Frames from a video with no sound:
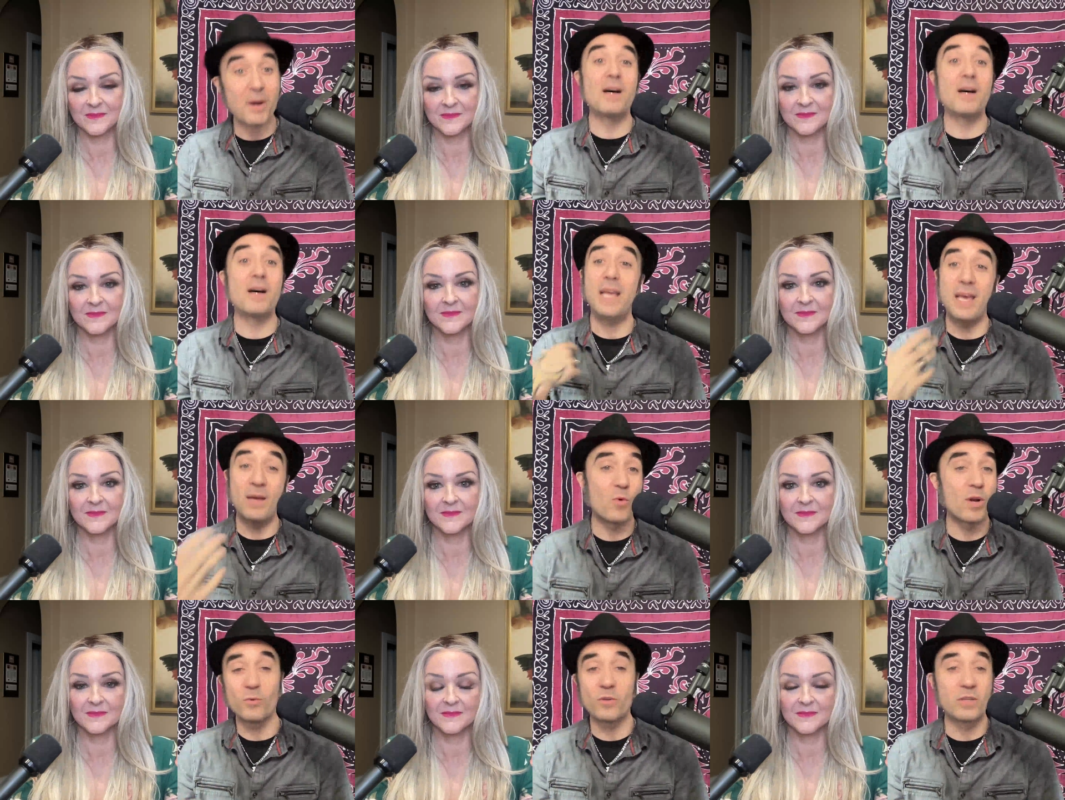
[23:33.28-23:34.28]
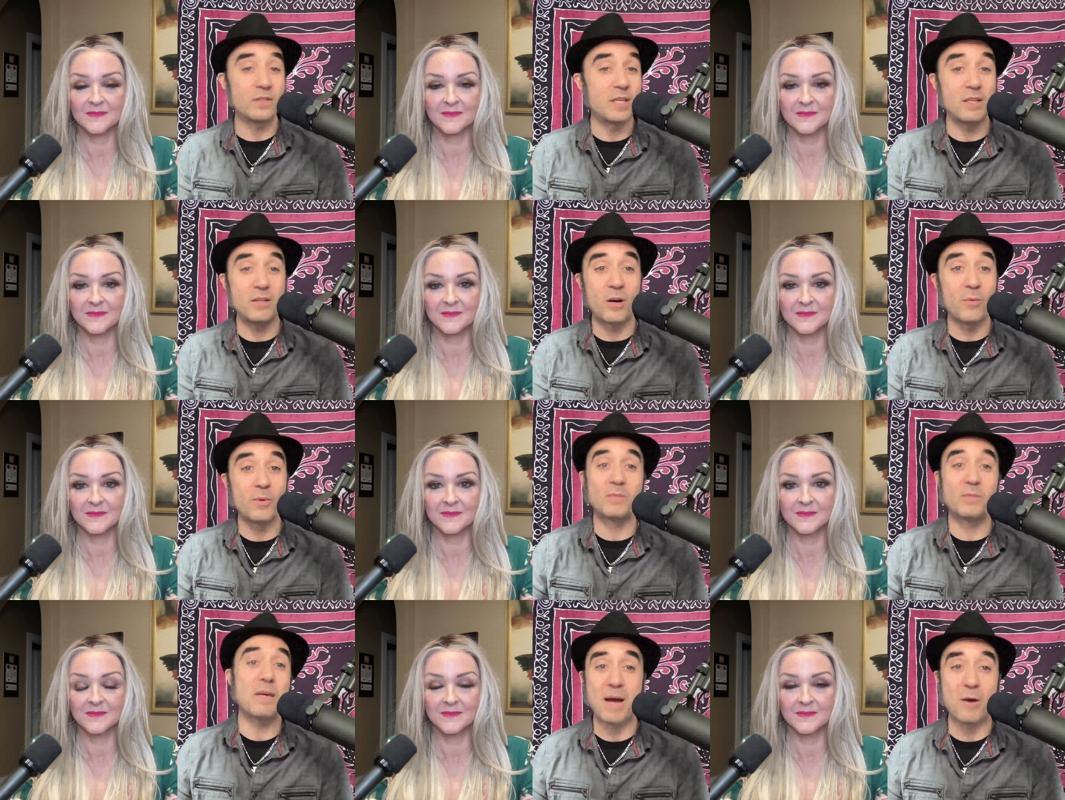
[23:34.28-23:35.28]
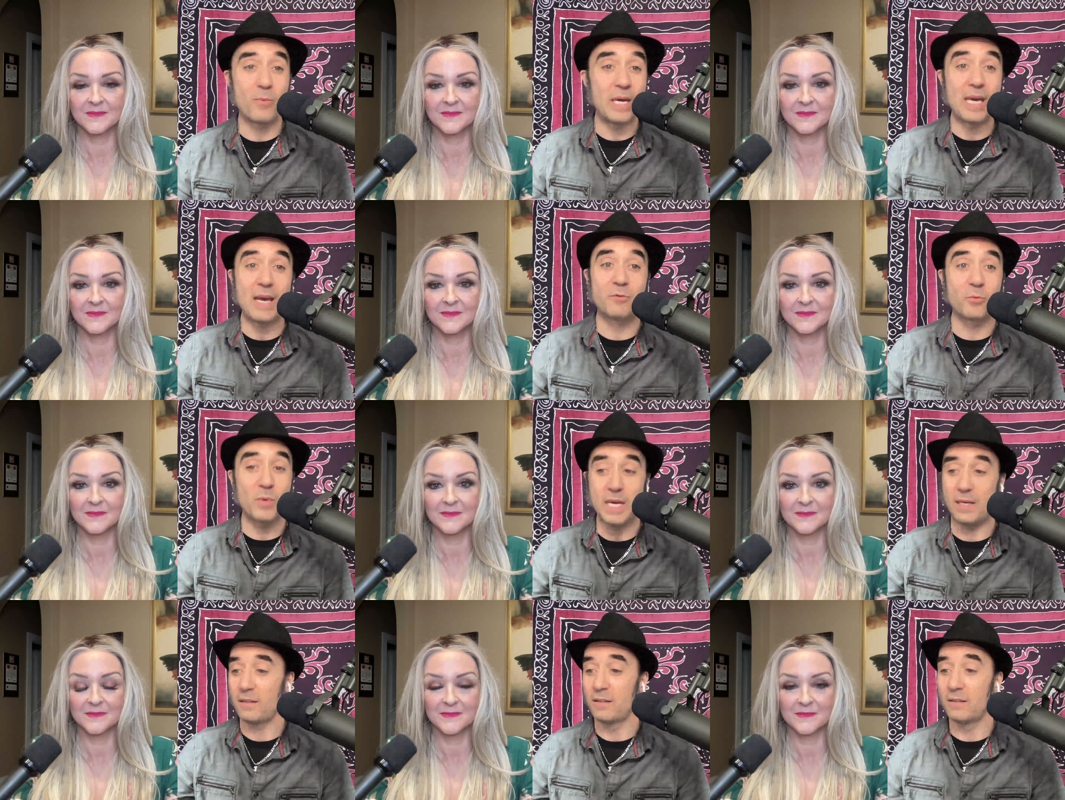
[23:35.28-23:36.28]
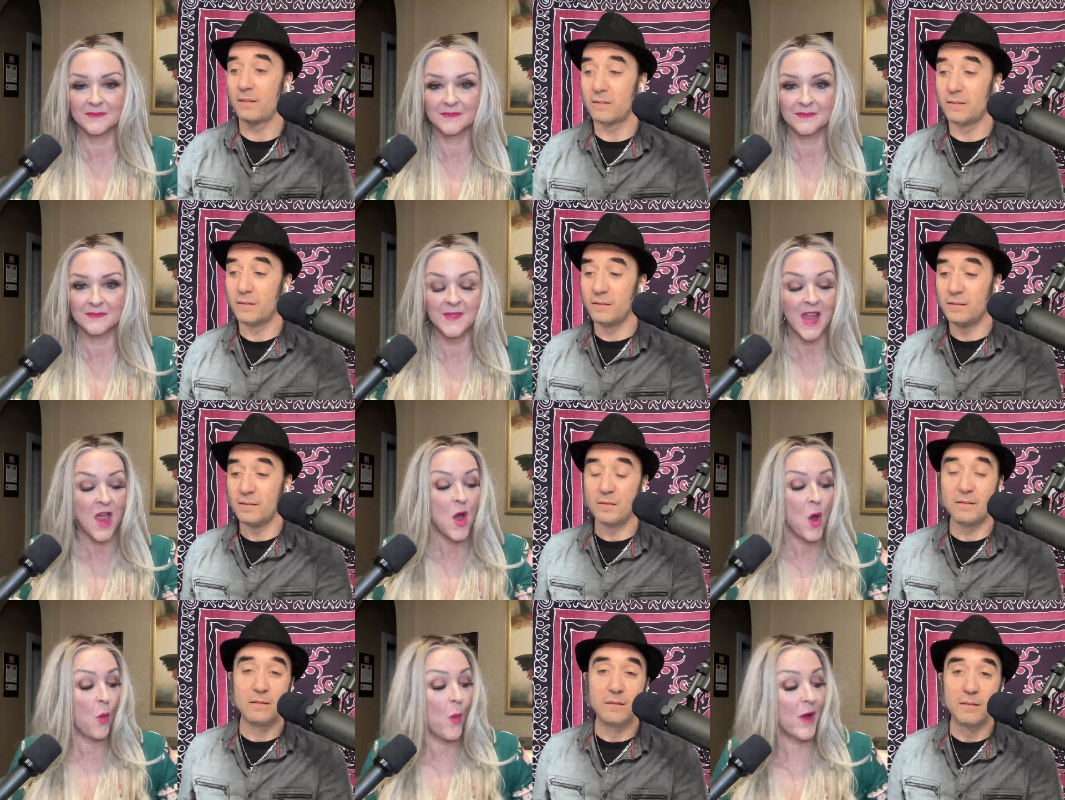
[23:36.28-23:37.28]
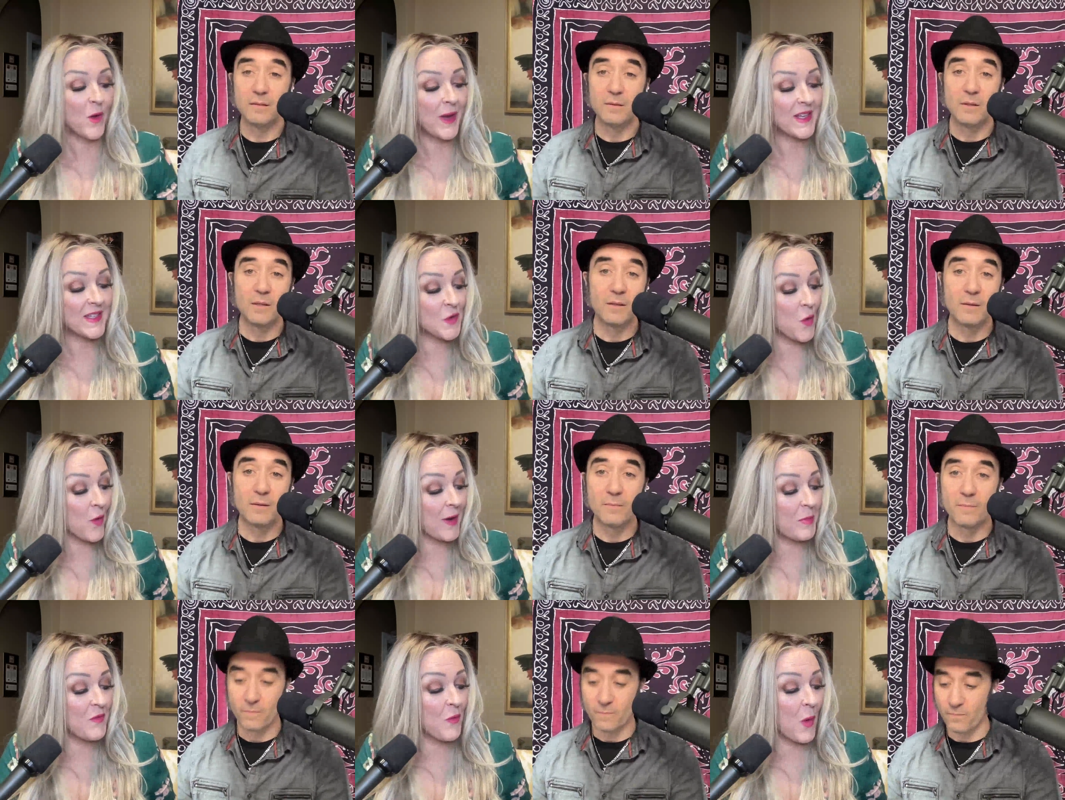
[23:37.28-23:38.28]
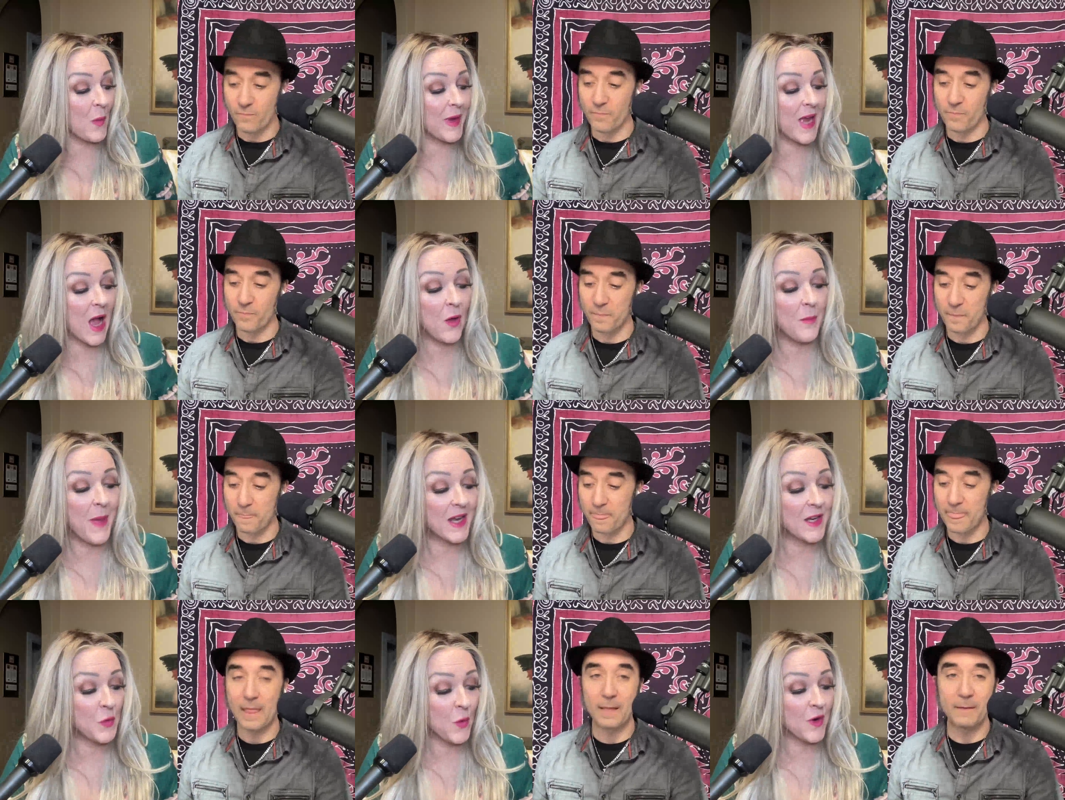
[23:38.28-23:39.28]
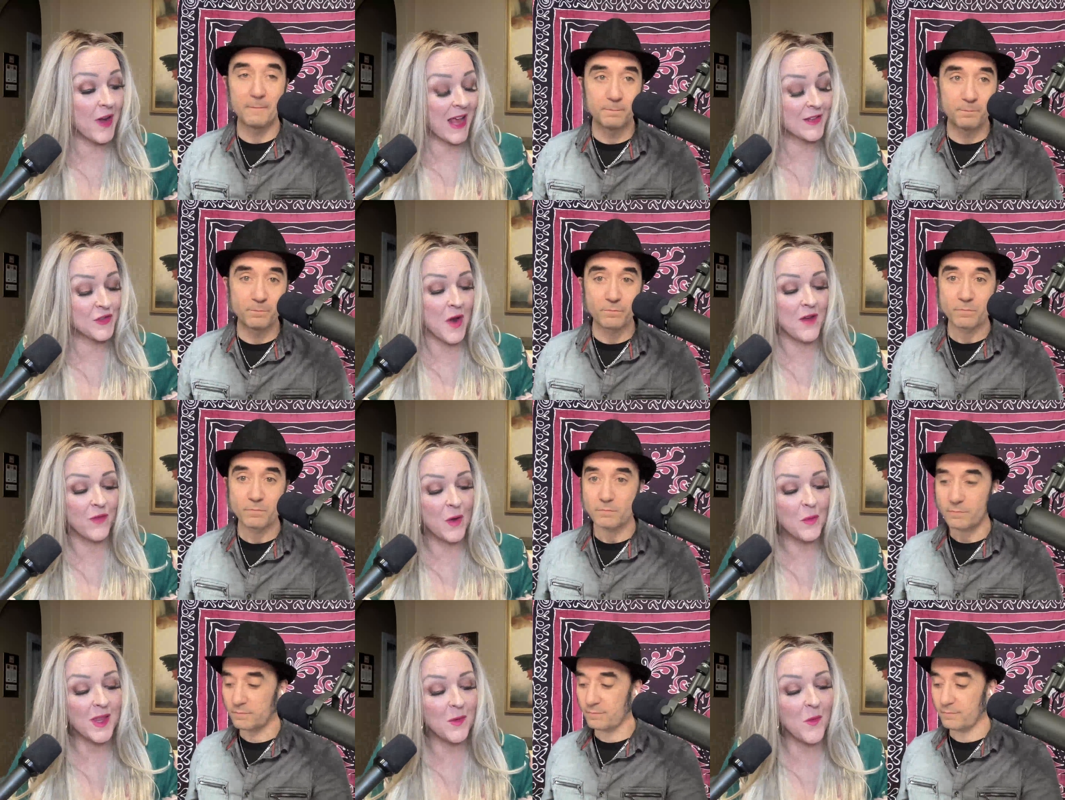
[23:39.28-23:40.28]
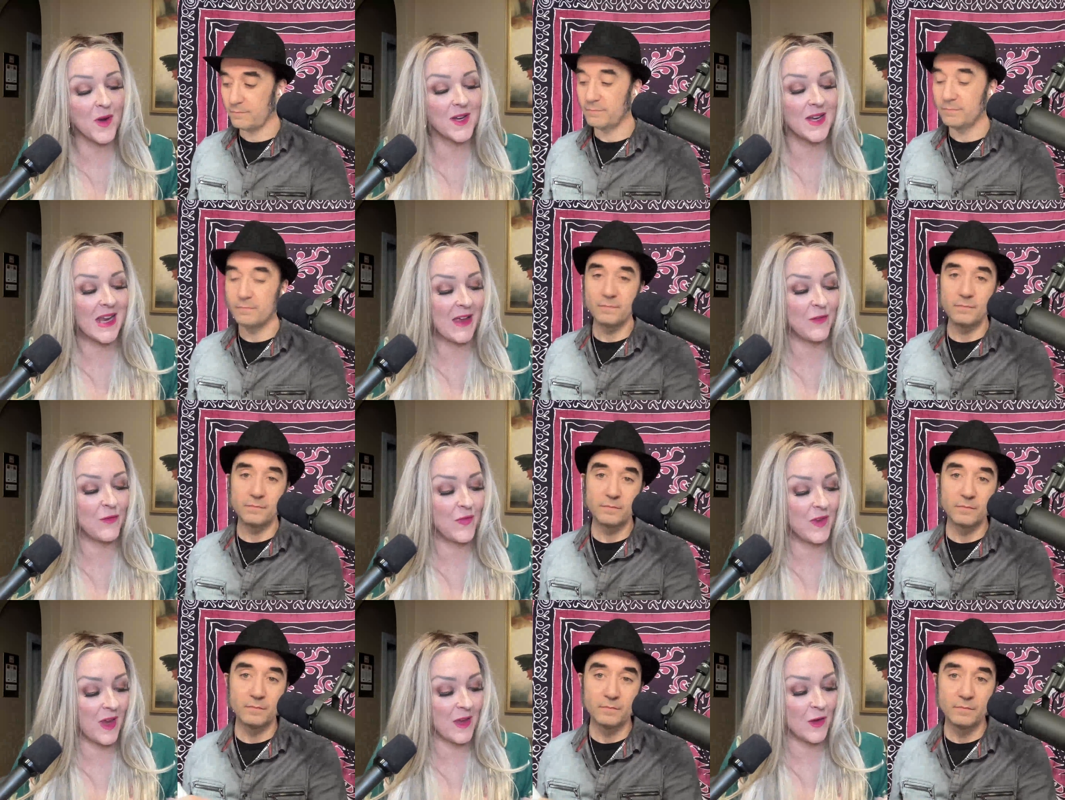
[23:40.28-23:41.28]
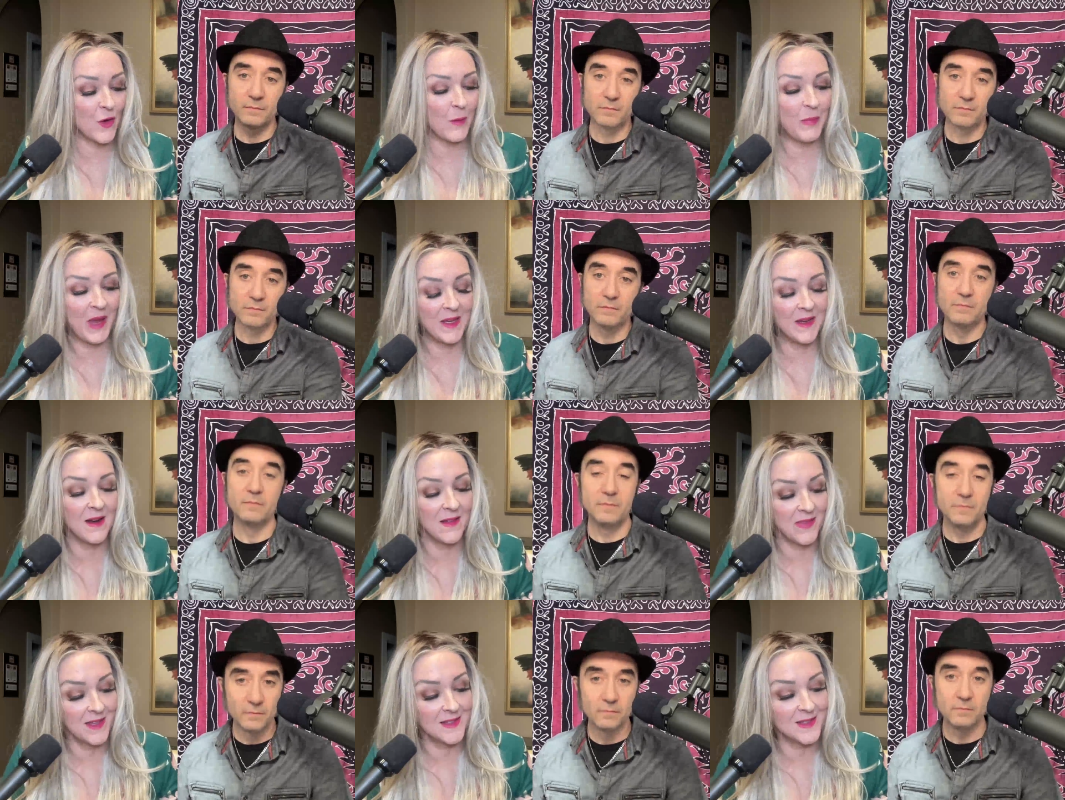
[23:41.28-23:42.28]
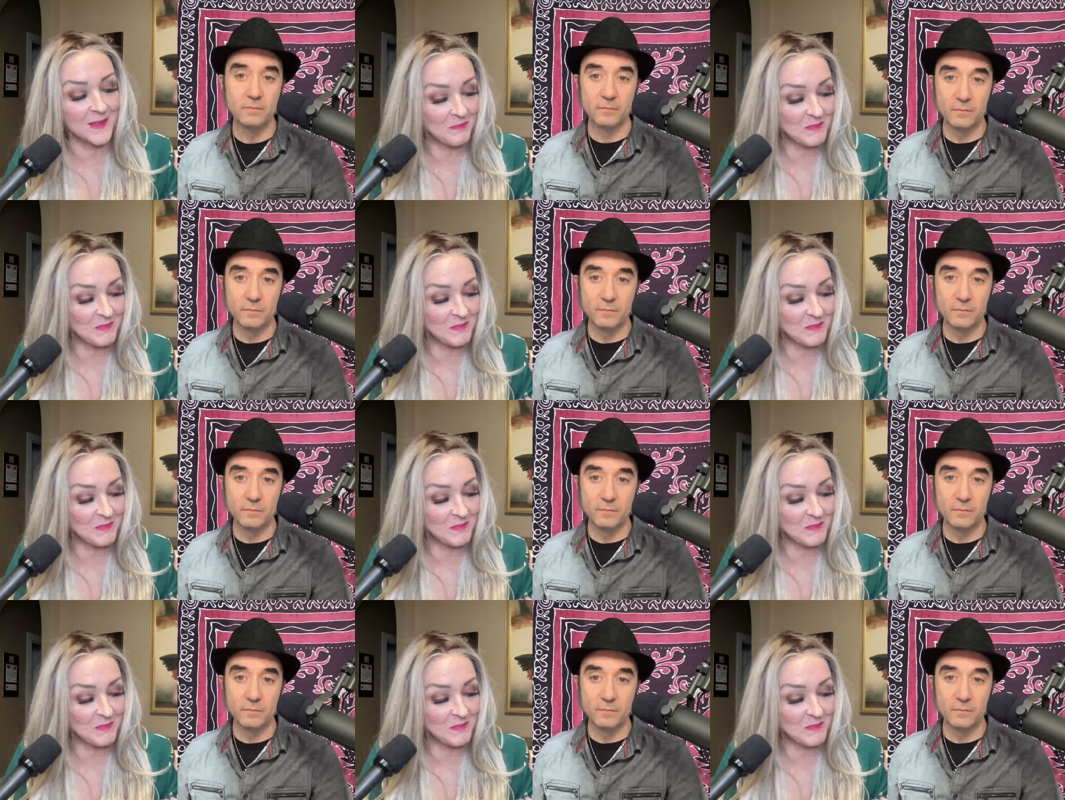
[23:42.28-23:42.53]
Speaker 1: upon and what it will continue to always be about week after week.
Speaker 2: One quick story before we go about a DoorDash driver. I really wanted to give get your opinion on this